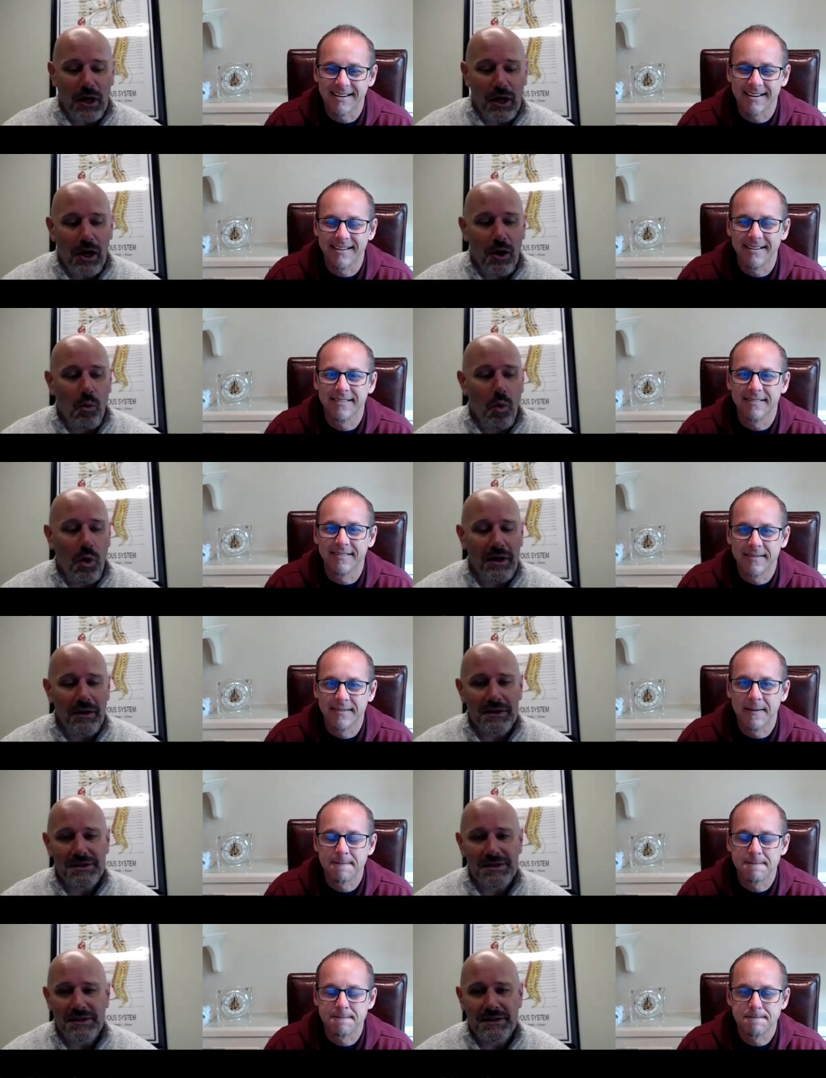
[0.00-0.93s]
Speaker 1: Uh, one of
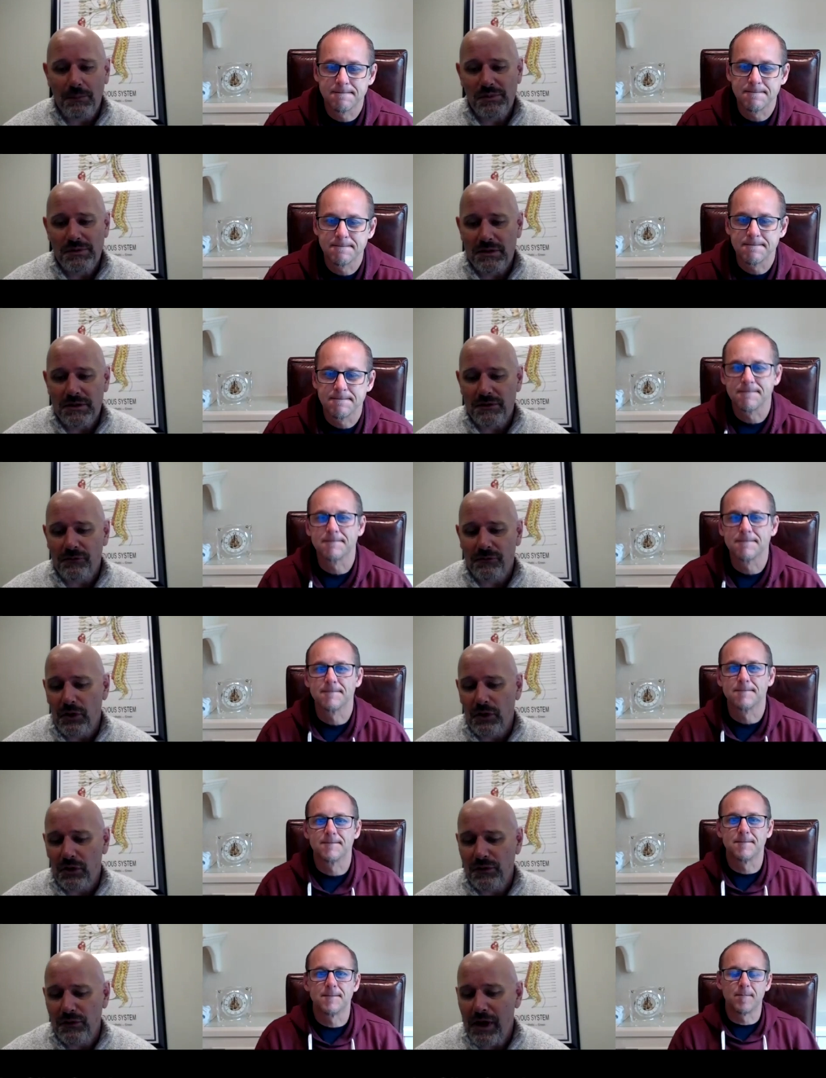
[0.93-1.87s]
the steps is for
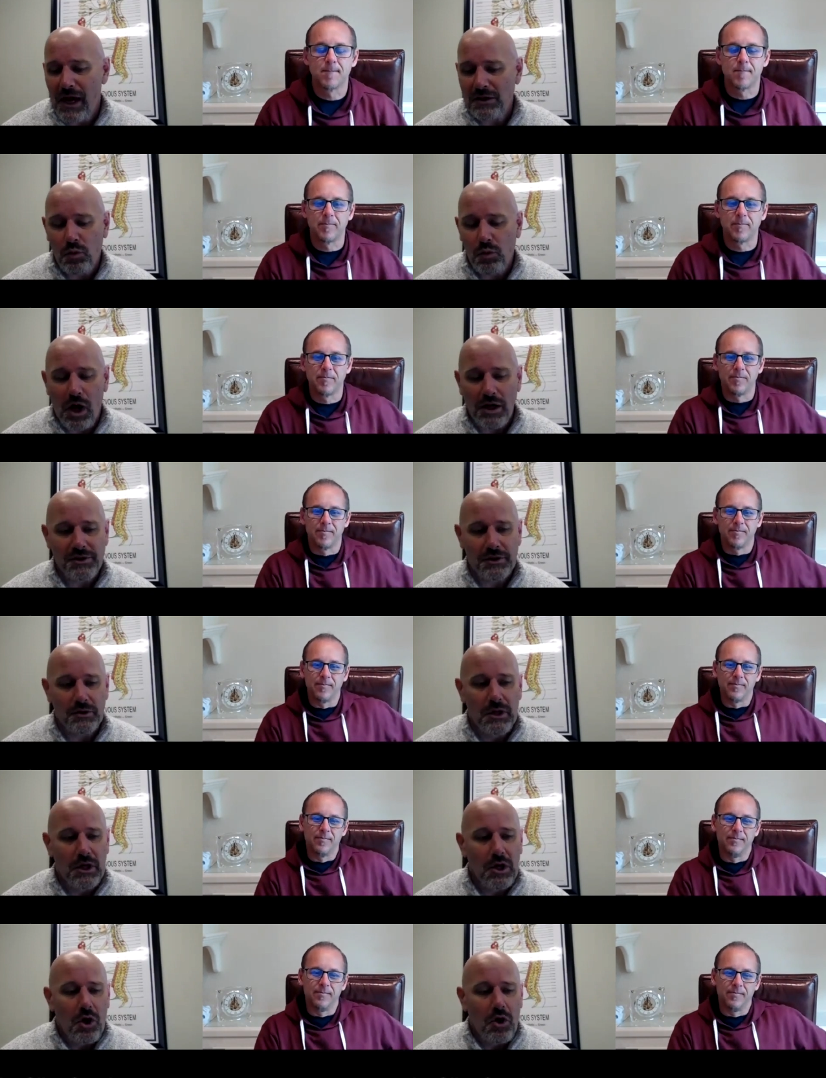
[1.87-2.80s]
those of you guys
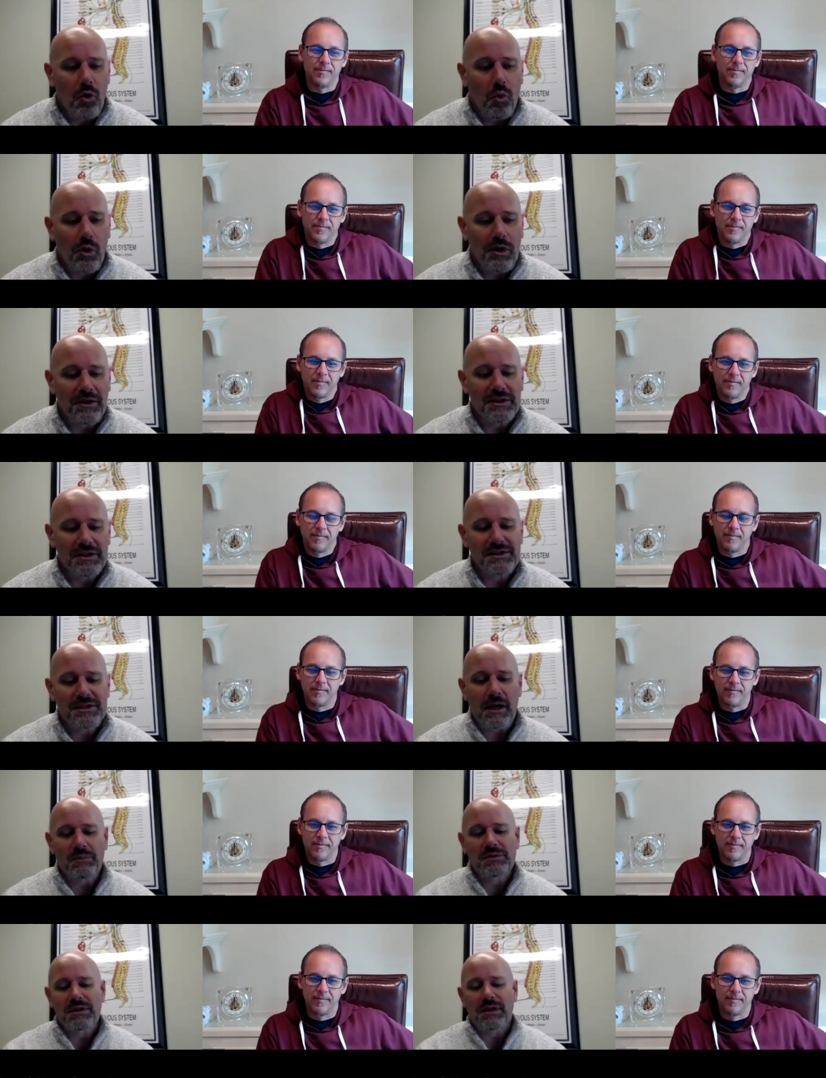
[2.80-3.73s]
watching, one of the
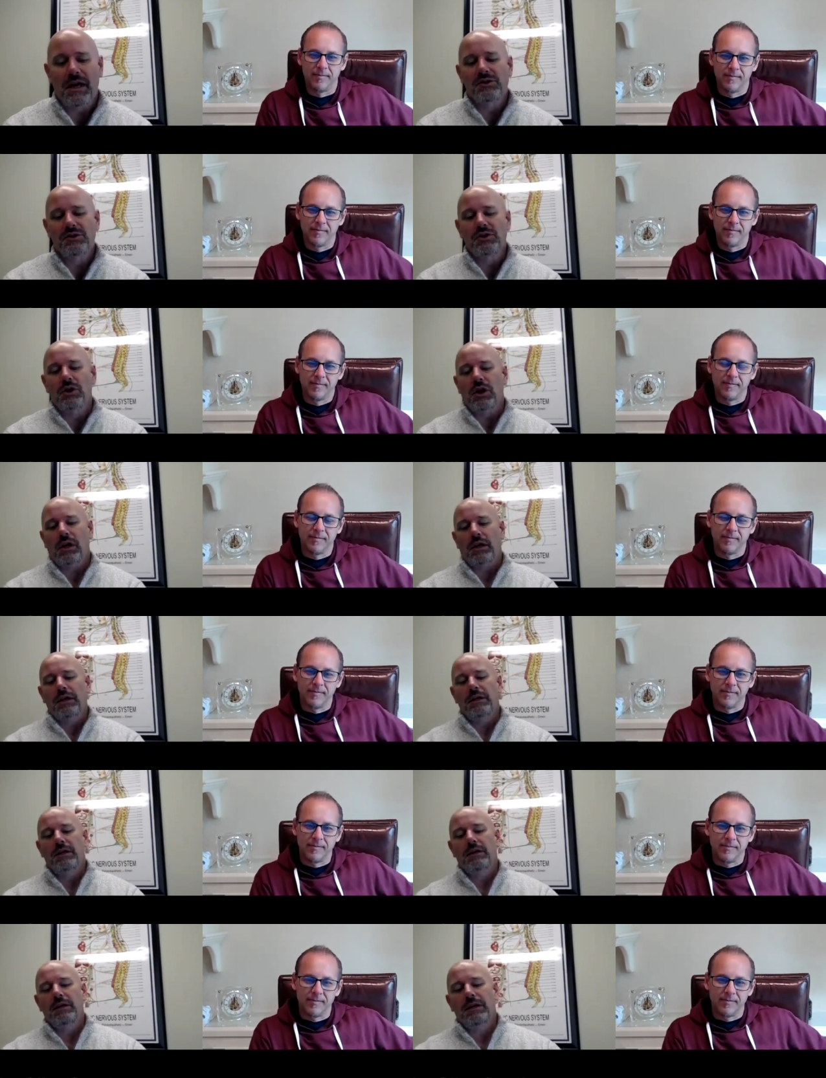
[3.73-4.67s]
steps that I took
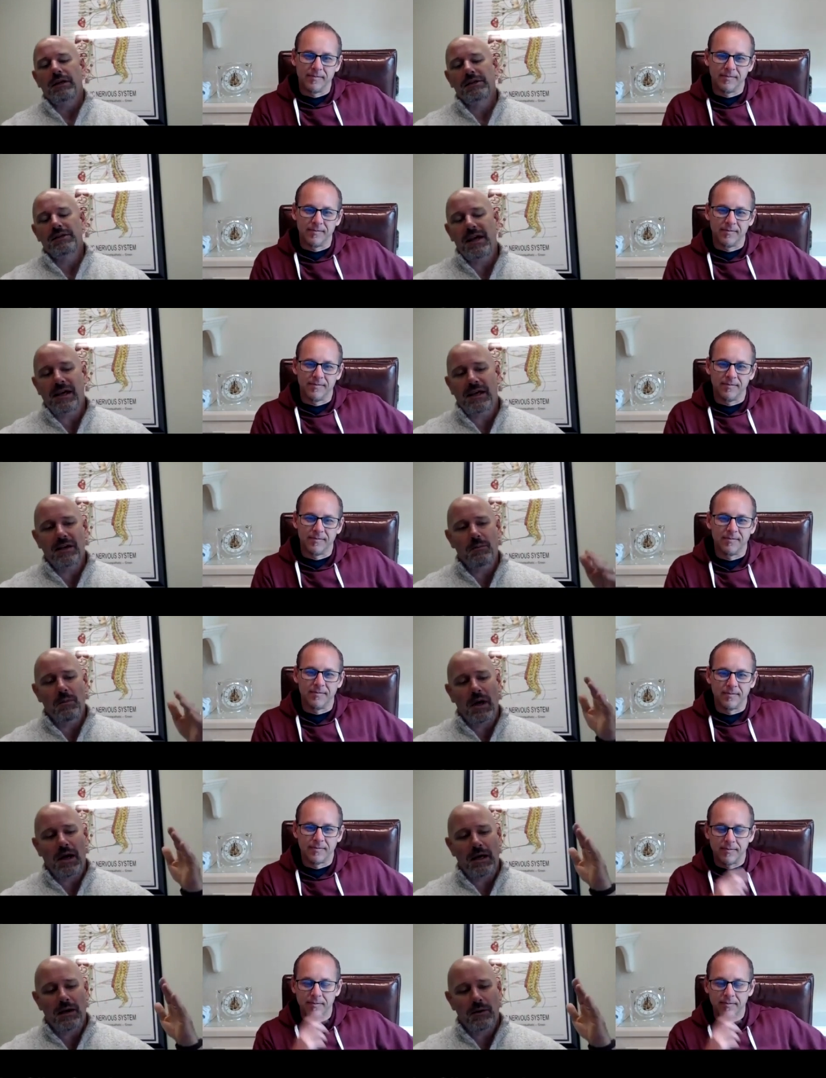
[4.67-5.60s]
in, in taking
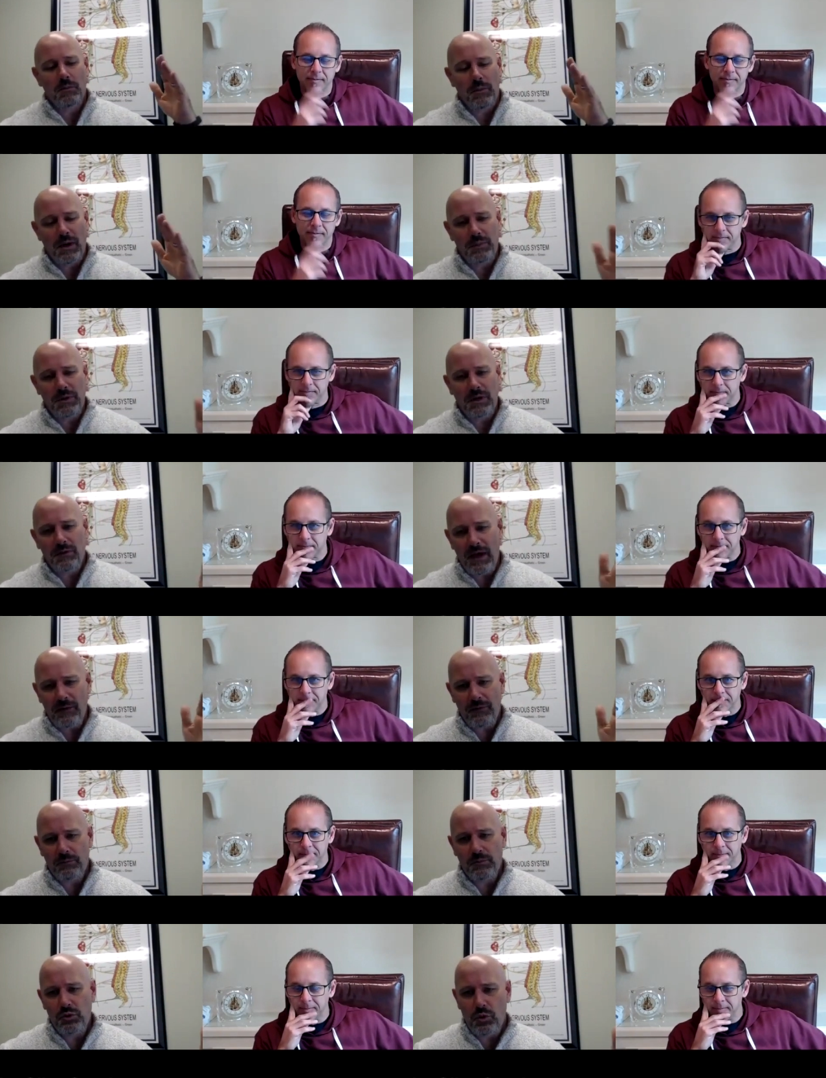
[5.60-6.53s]
my, my
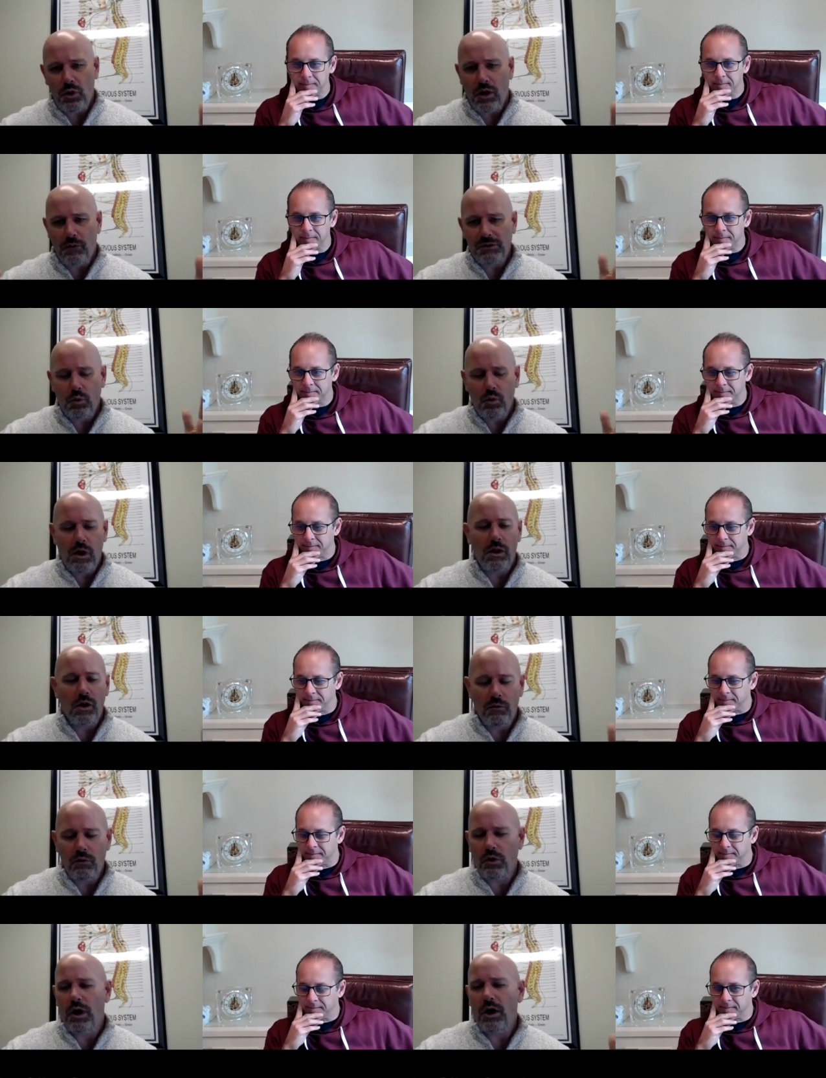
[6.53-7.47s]
PVA from 12 to well
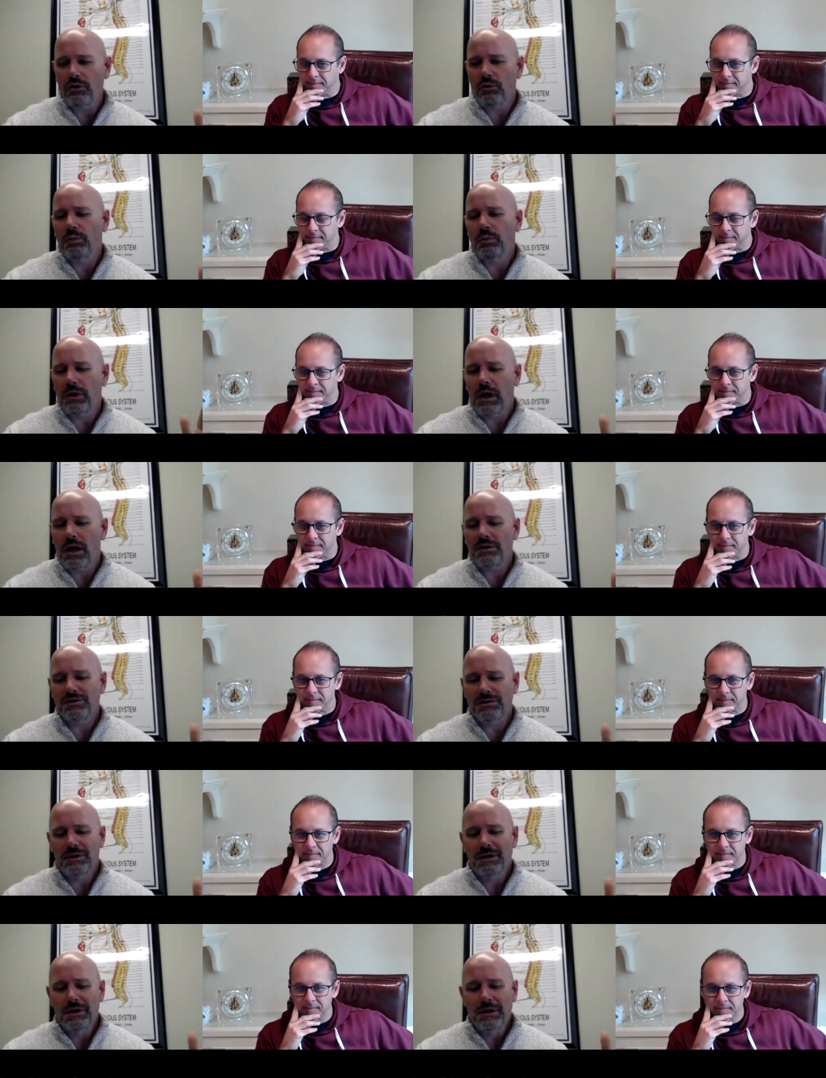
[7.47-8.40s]
over 100
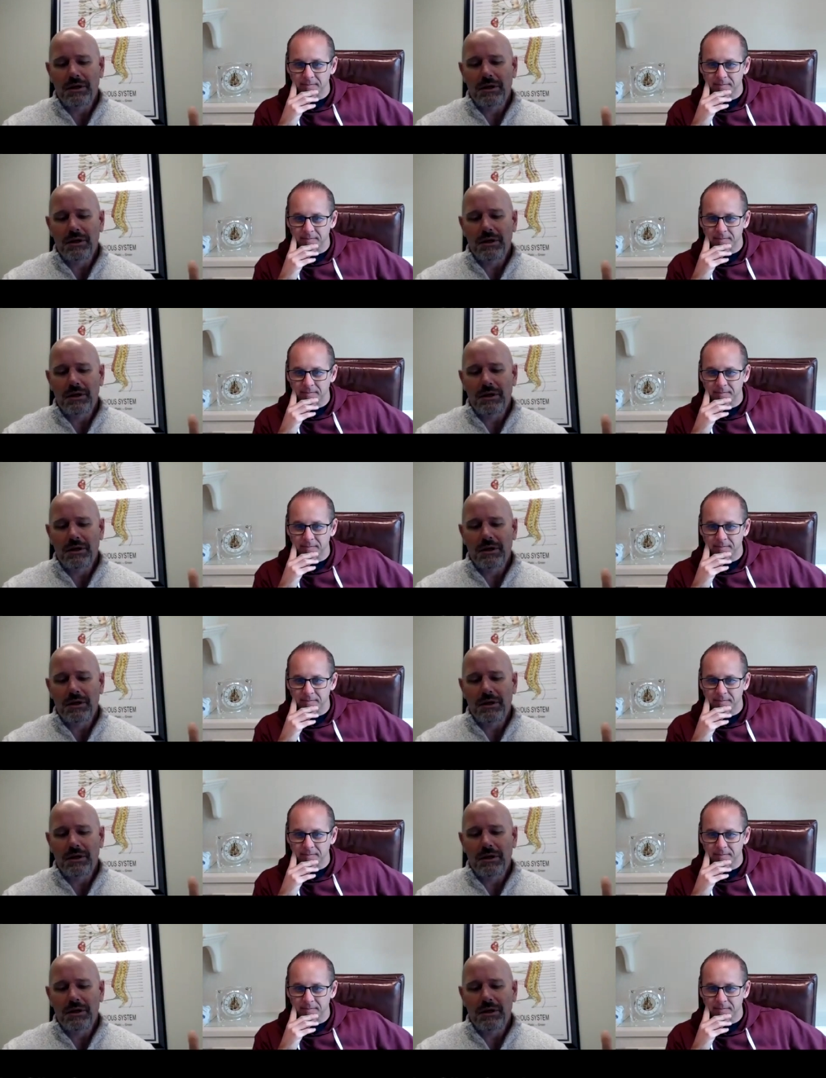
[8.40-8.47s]
plus